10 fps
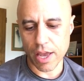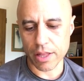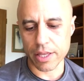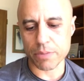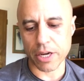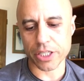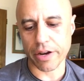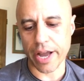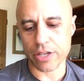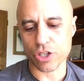Liz
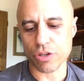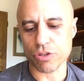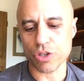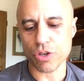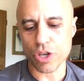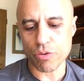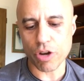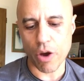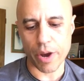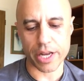Mongeri asked, dude, do you
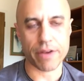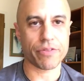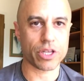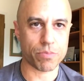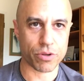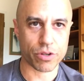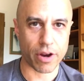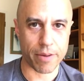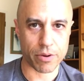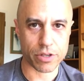know any of these
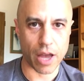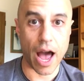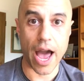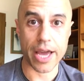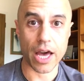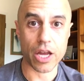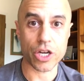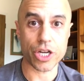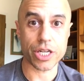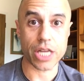prescribers? I
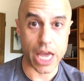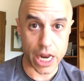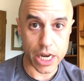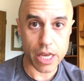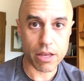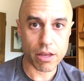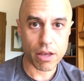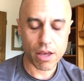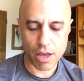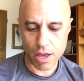did,
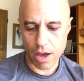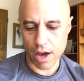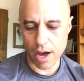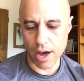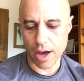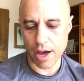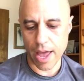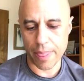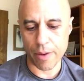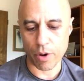
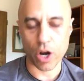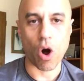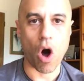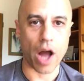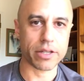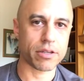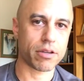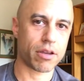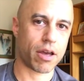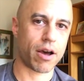and they were caught,
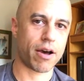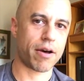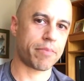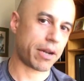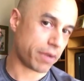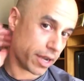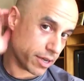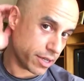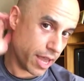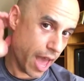and I'm not
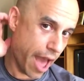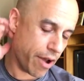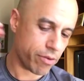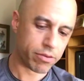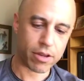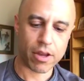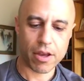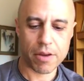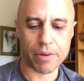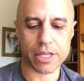going to say how,
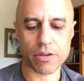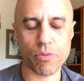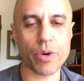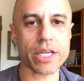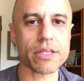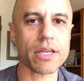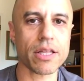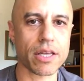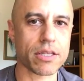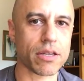but we
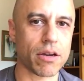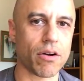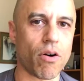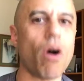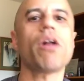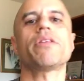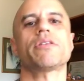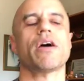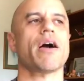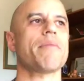see this all the
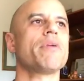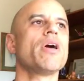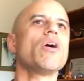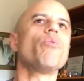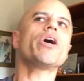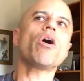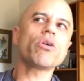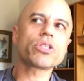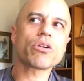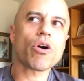time. We
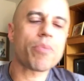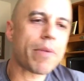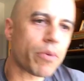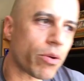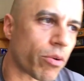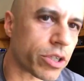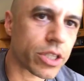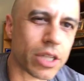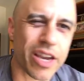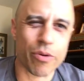also know people who are
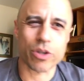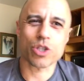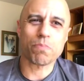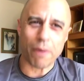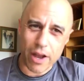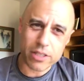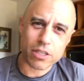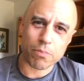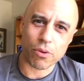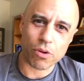just
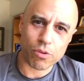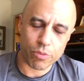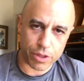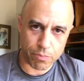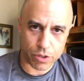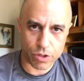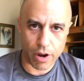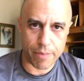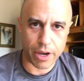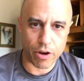irresponsible with
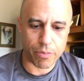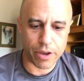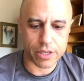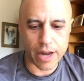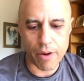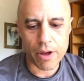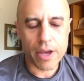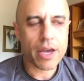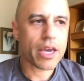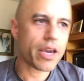prescribing opioids. Now,
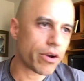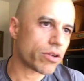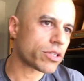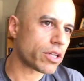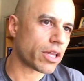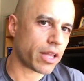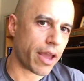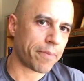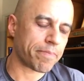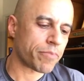here's the
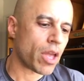thing.